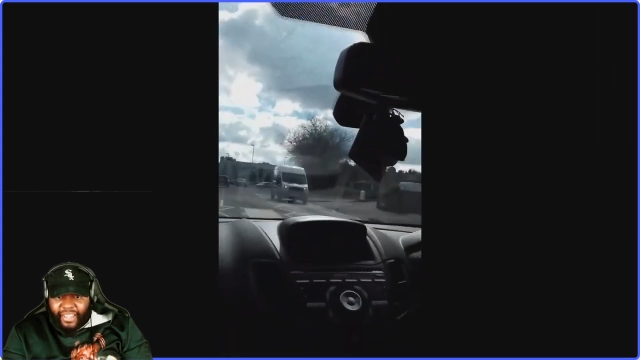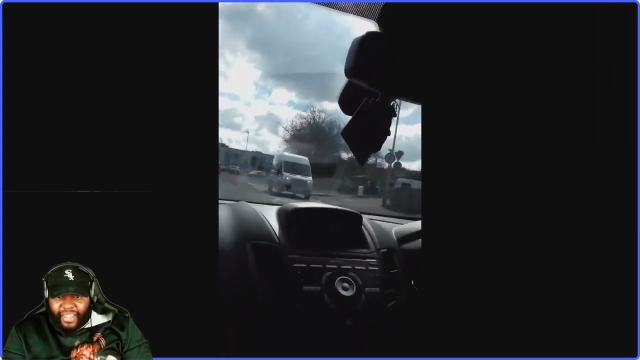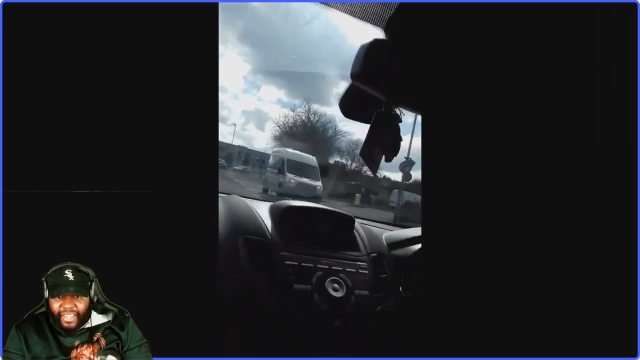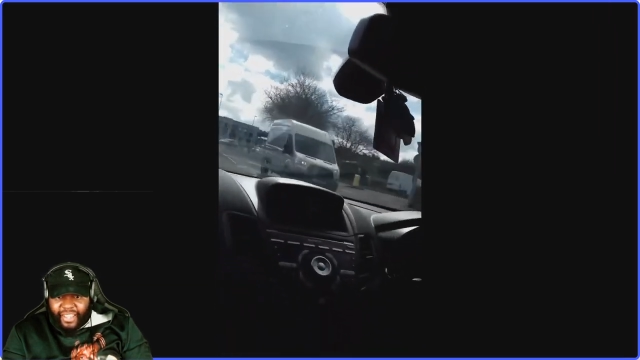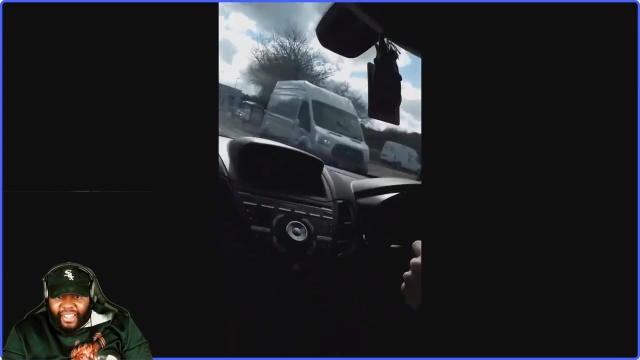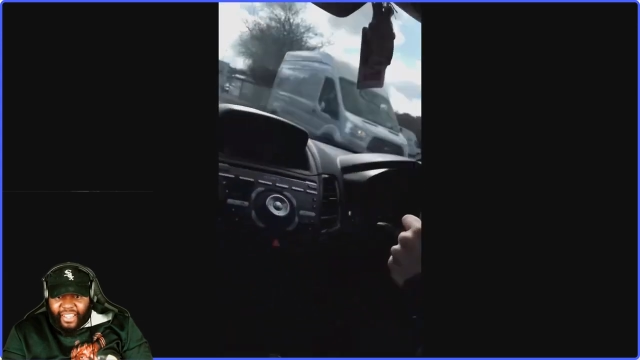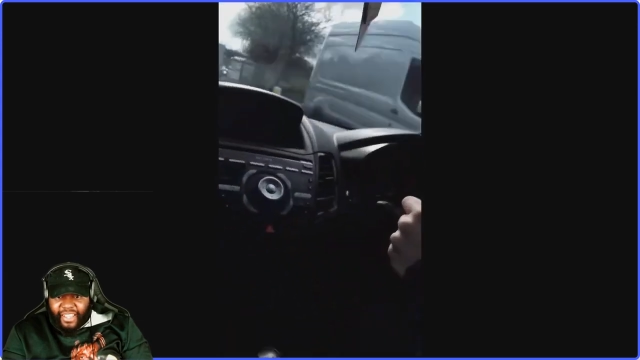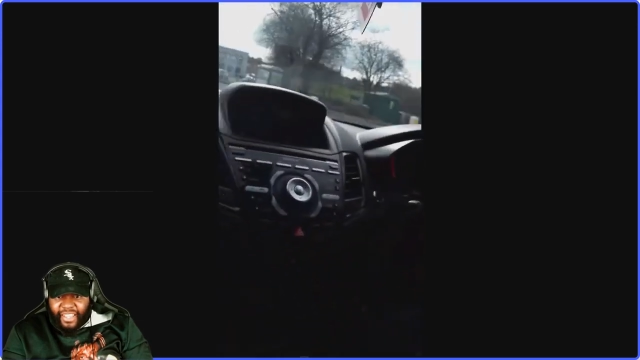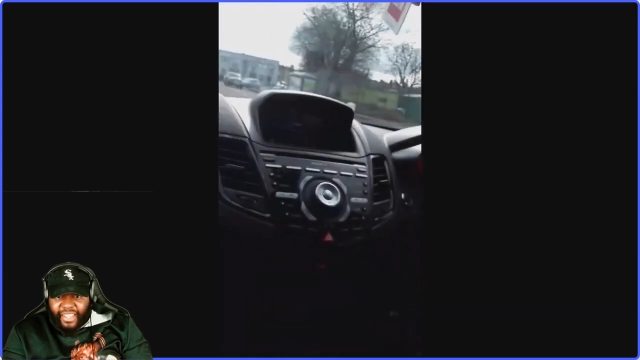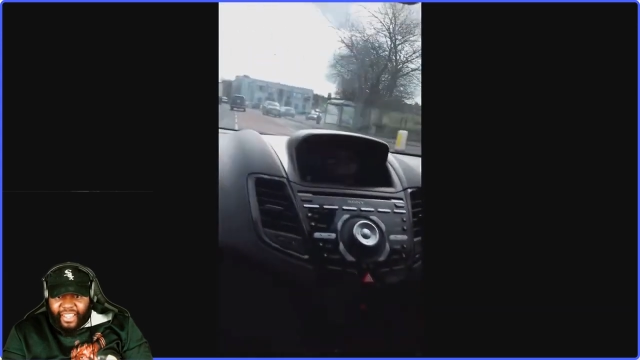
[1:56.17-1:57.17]

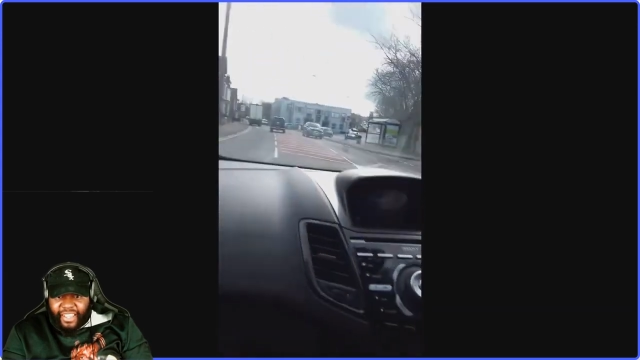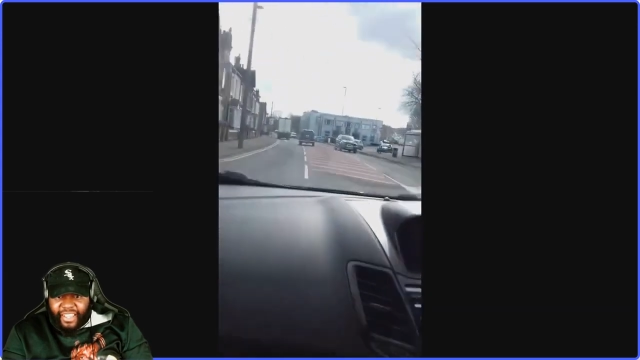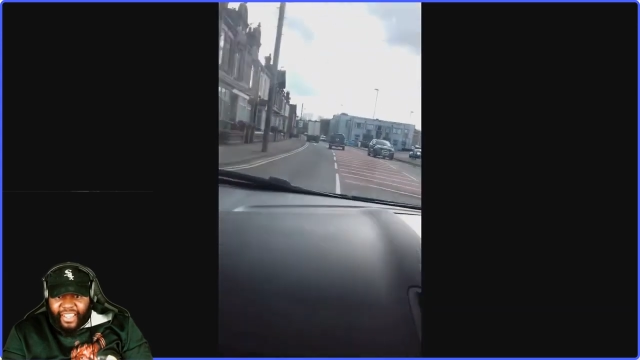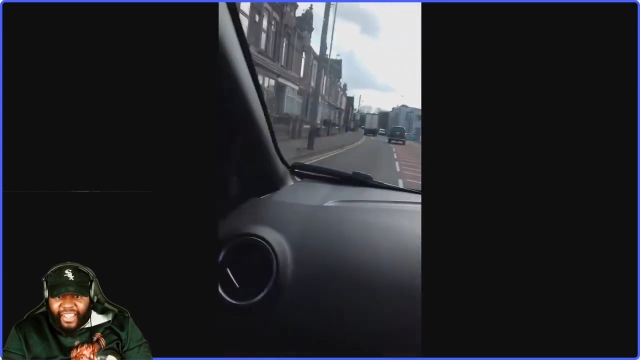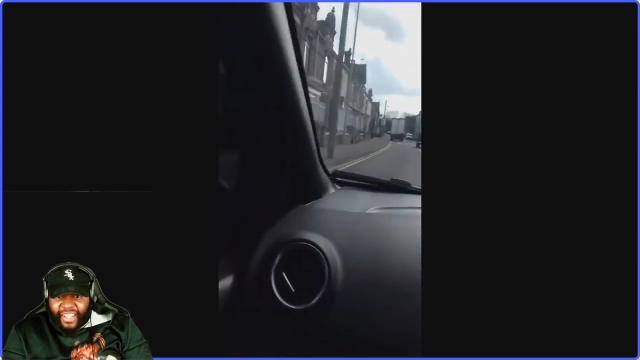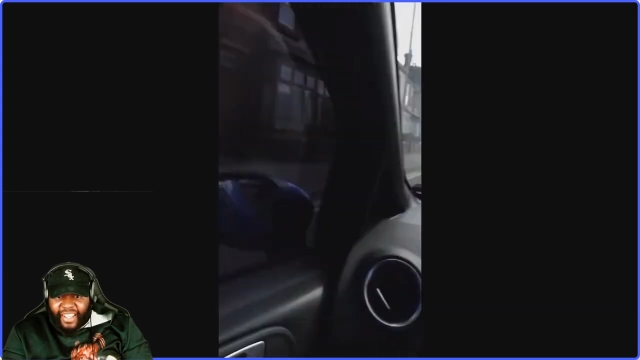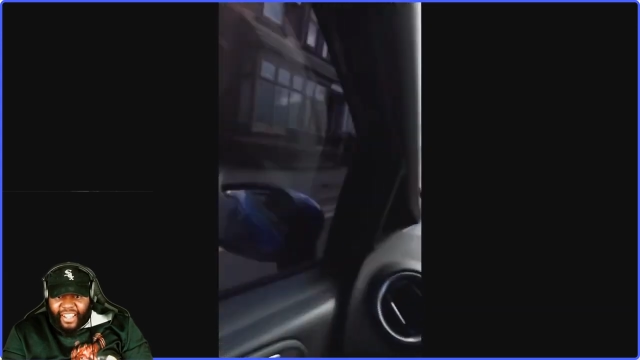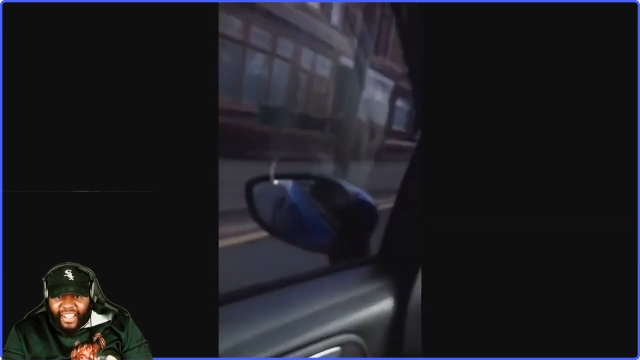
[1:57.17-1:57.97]
Nobody speaks.